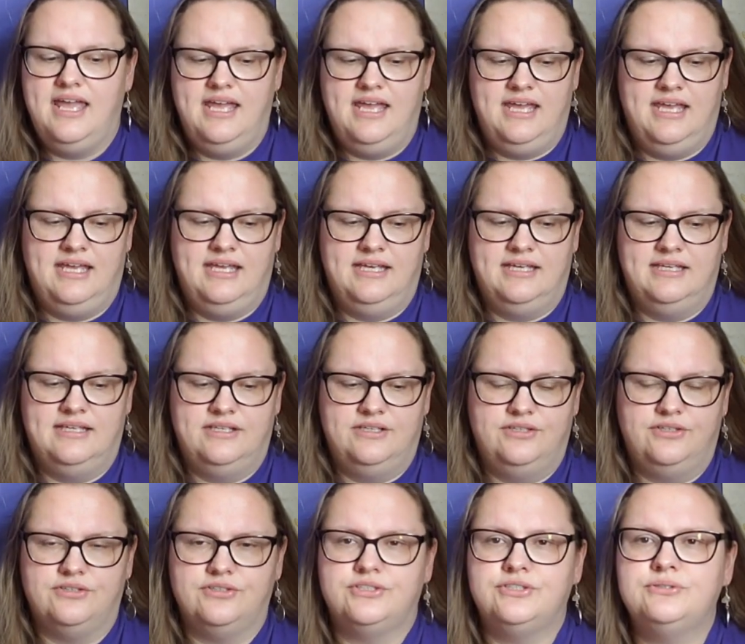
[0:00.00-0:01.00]
and
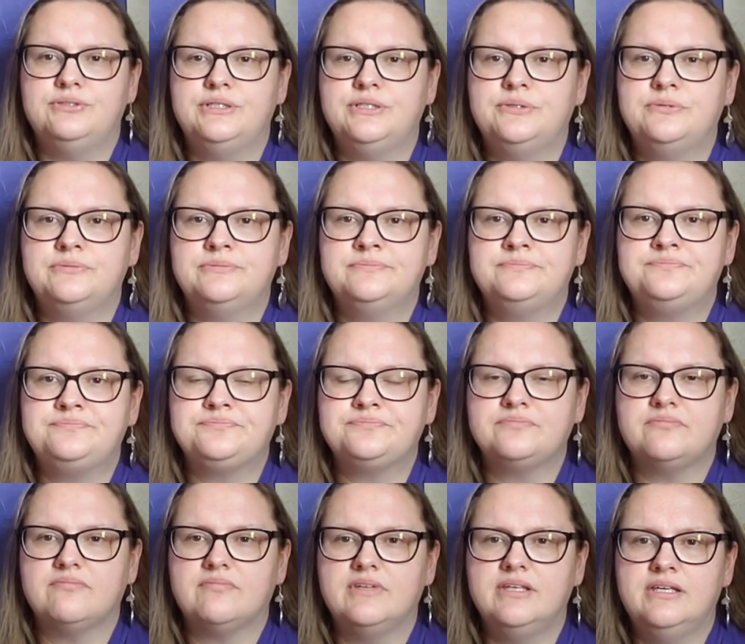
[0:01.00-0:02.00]
you're doing,
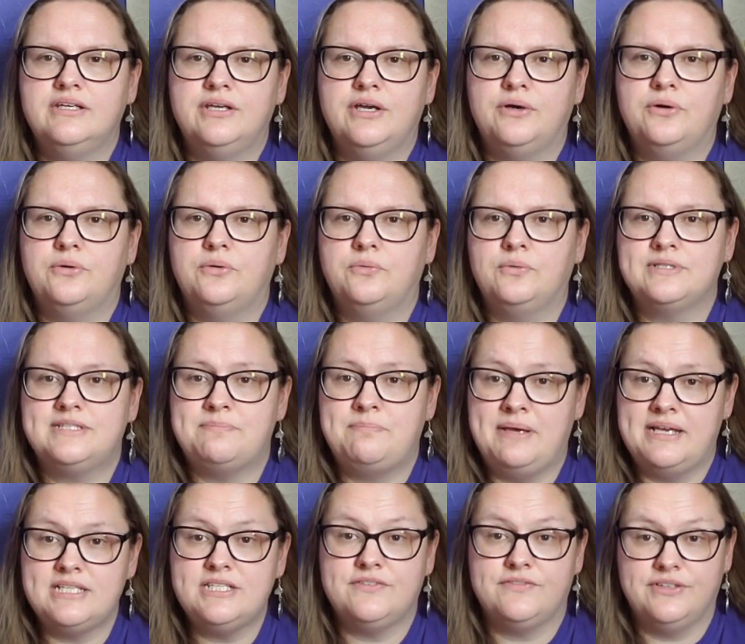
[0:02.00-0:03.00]
you know, what's
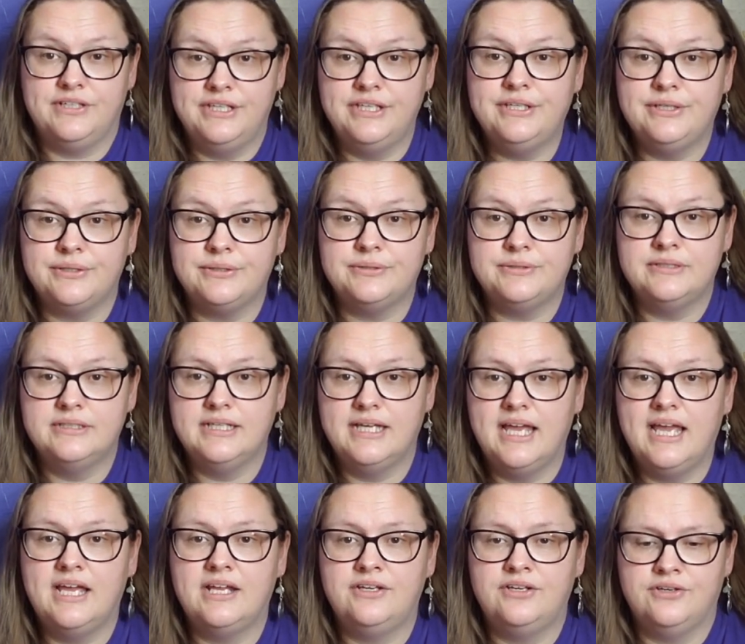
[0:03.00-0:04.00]
best for you
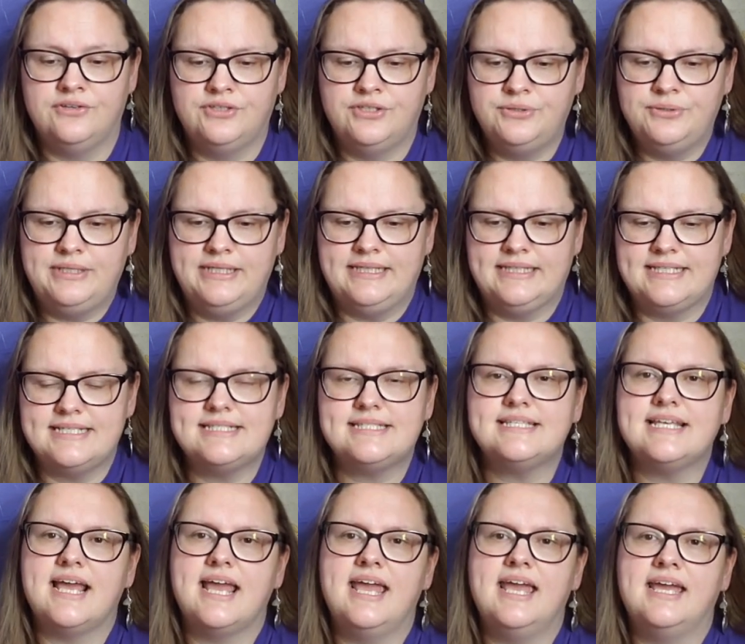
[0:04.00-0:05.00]
and you're doing
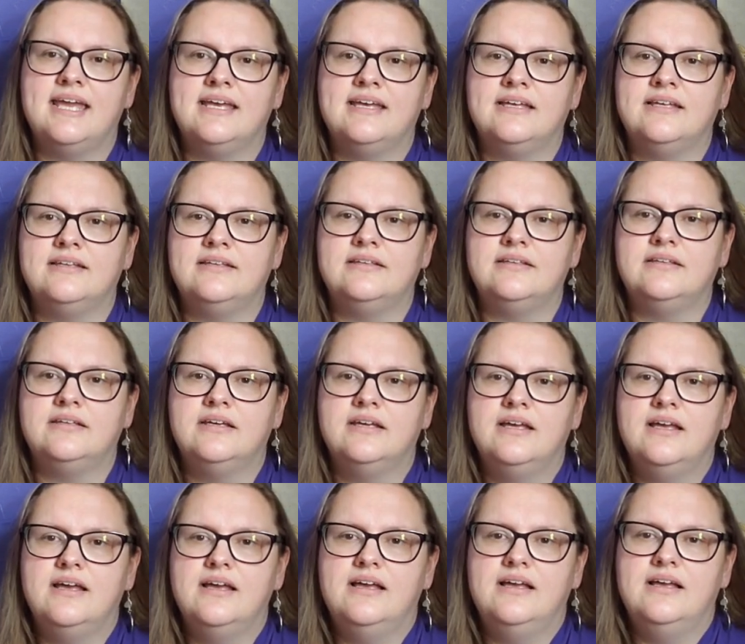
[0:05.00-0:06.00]
this, and
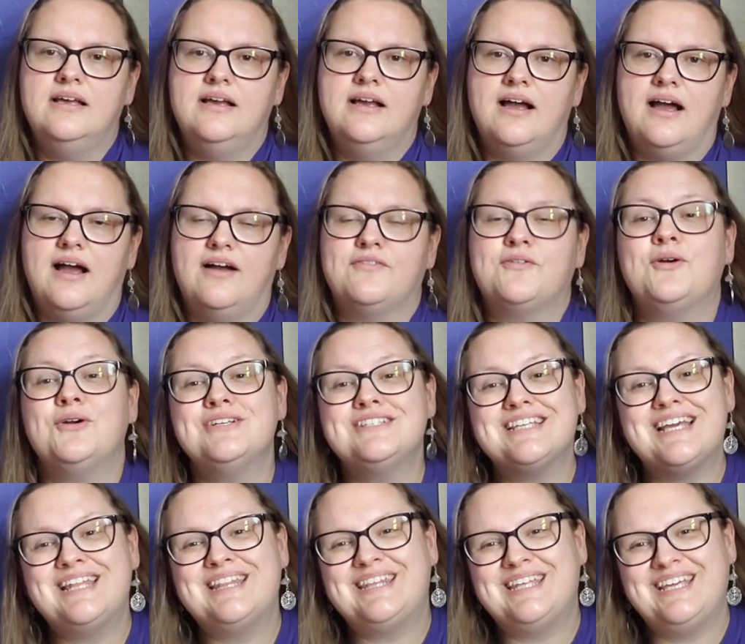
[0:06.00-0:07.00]
of course
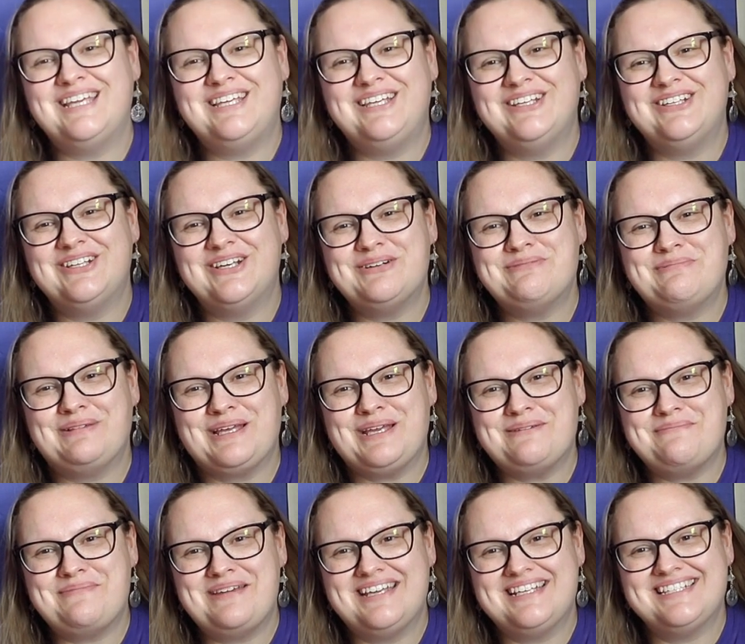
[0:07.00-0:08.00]
I think, you know,
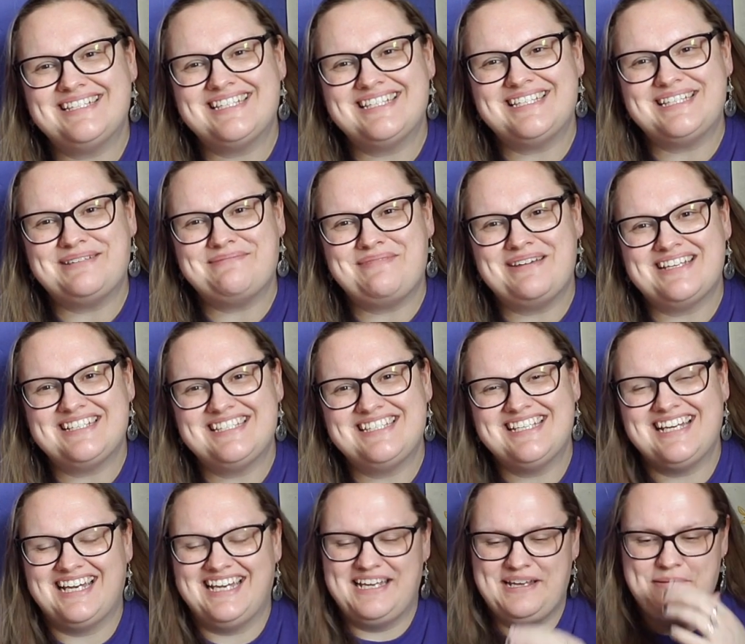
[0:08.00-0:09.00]
plant-based is the best
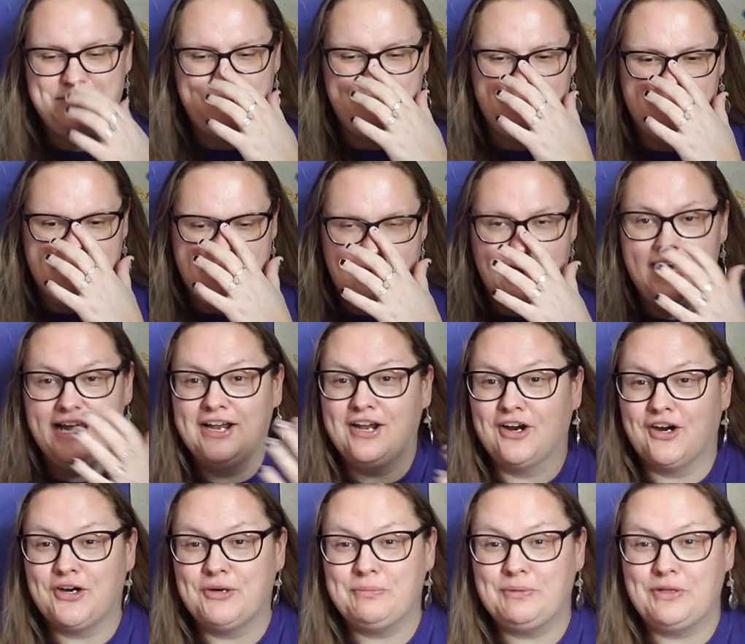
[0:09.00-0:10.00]
diet, but high
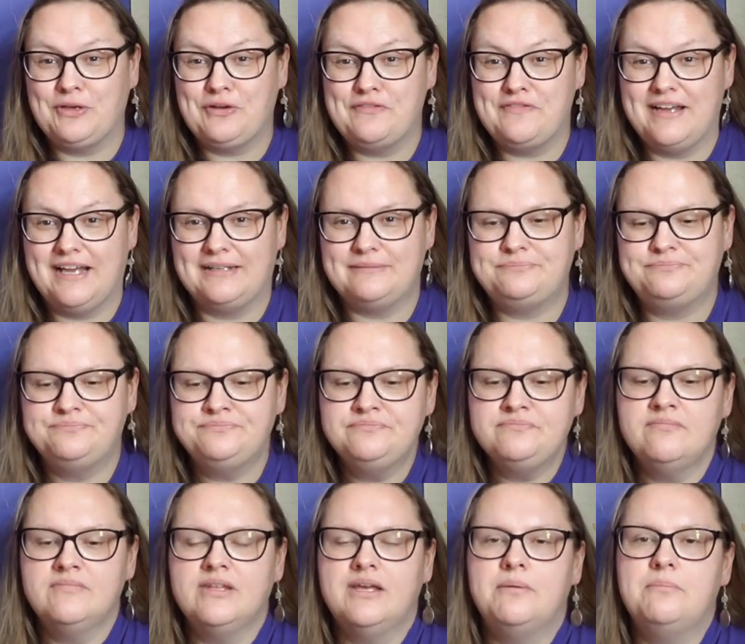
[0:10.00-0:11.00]
carb, low fat.
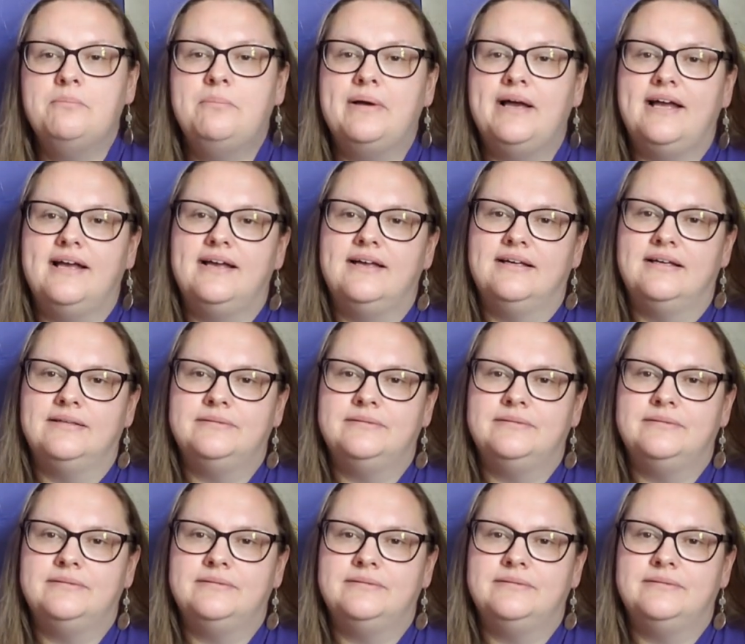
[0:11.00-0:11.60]
But